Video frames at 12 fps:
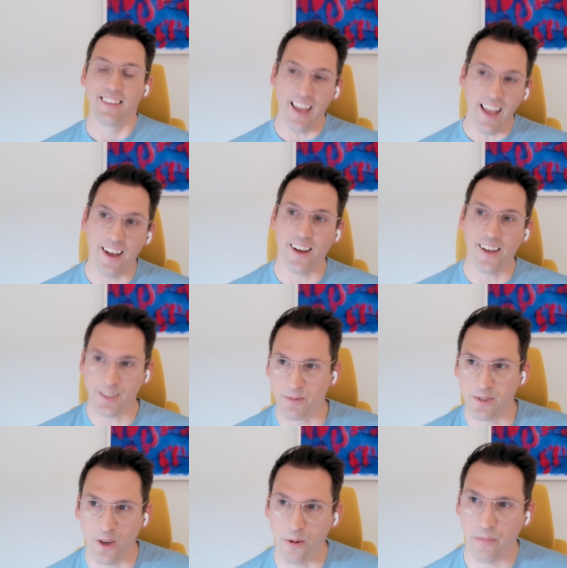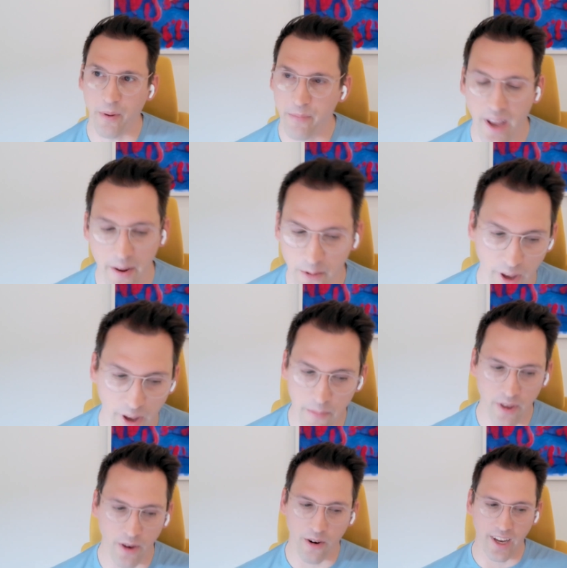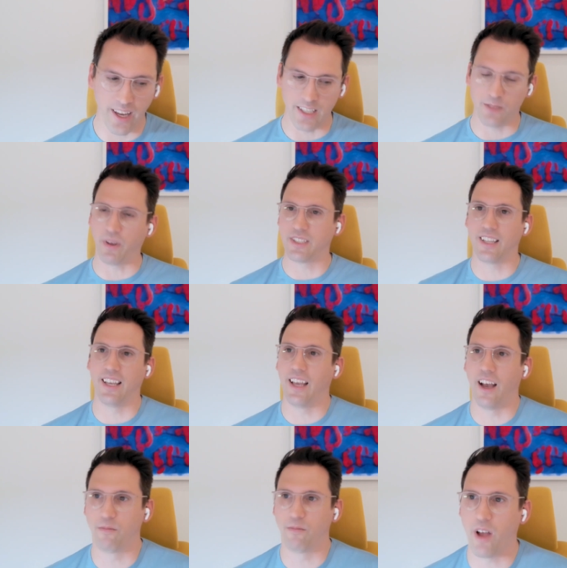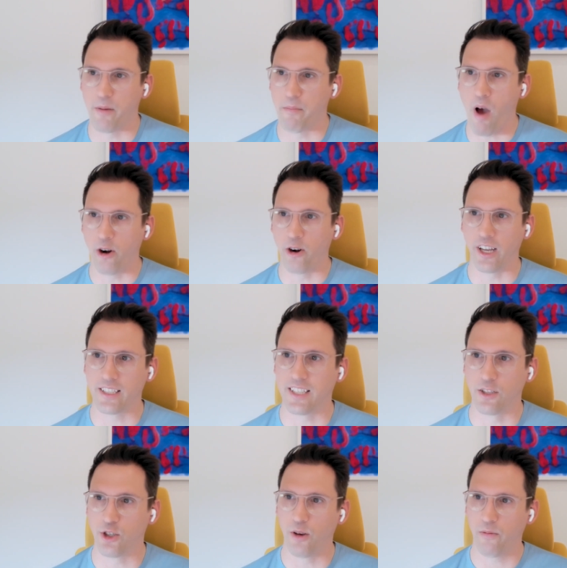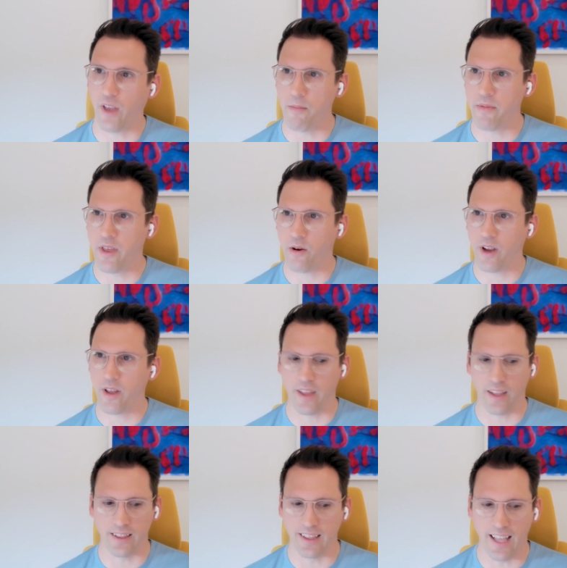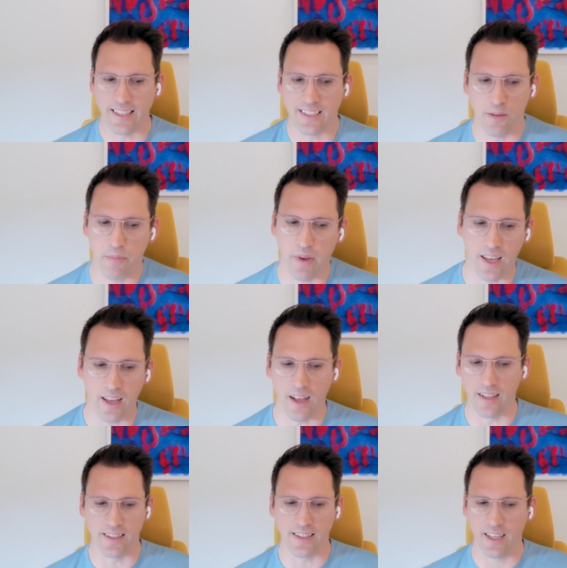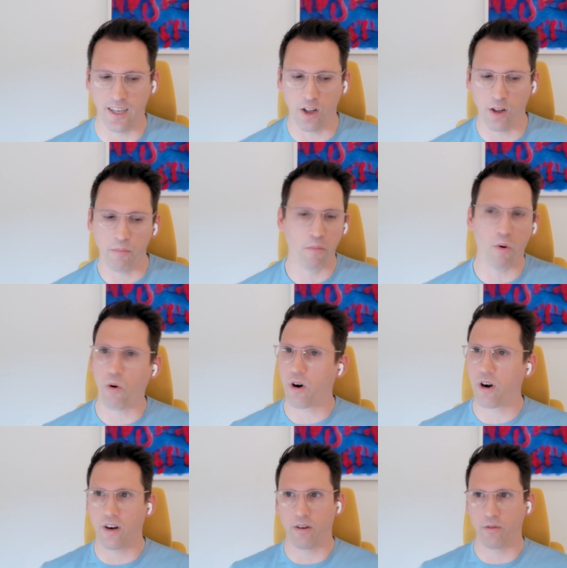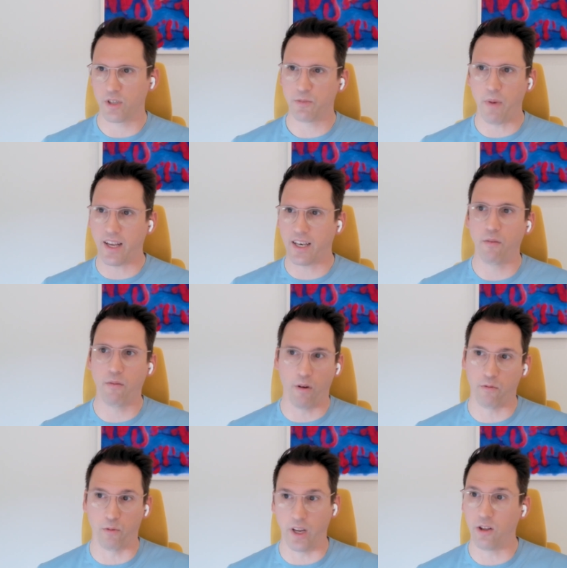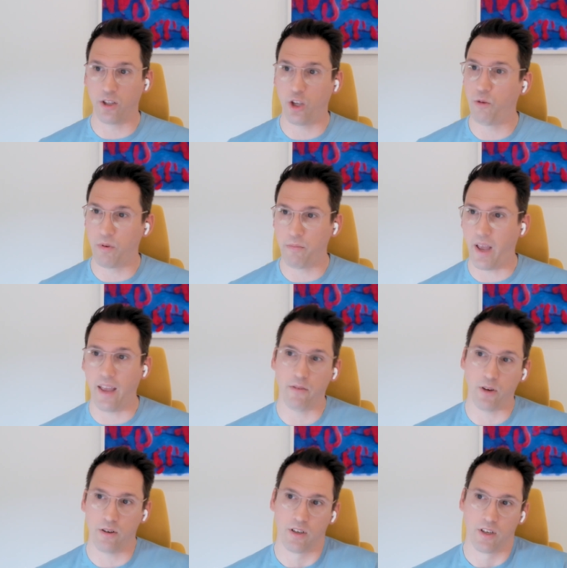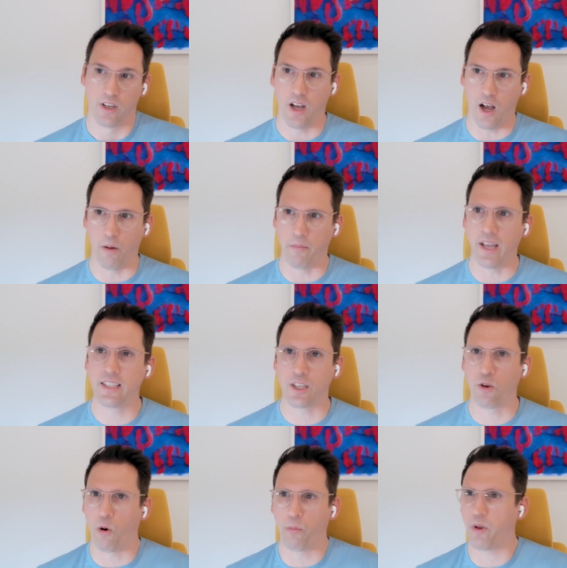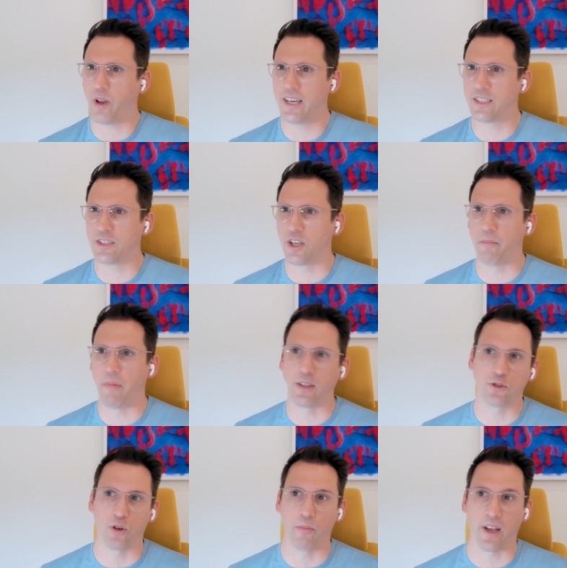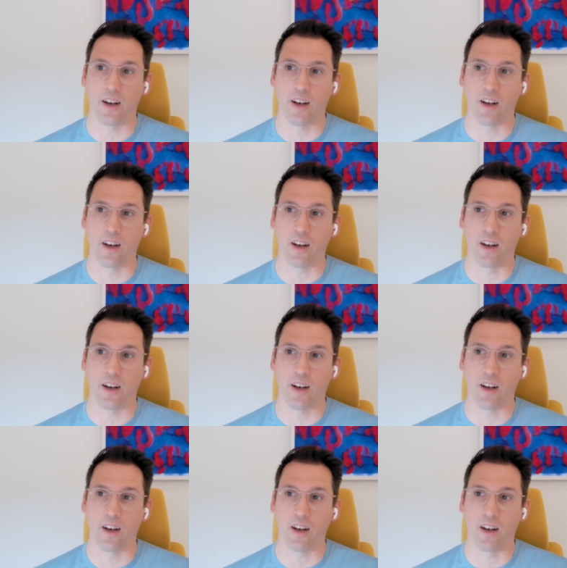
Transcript: Yeah, awesome. So but behavioral game theory is basically a kind of modern extension of game theory that lets it be a little more respective of real human behavior. It's incorporated into mainstream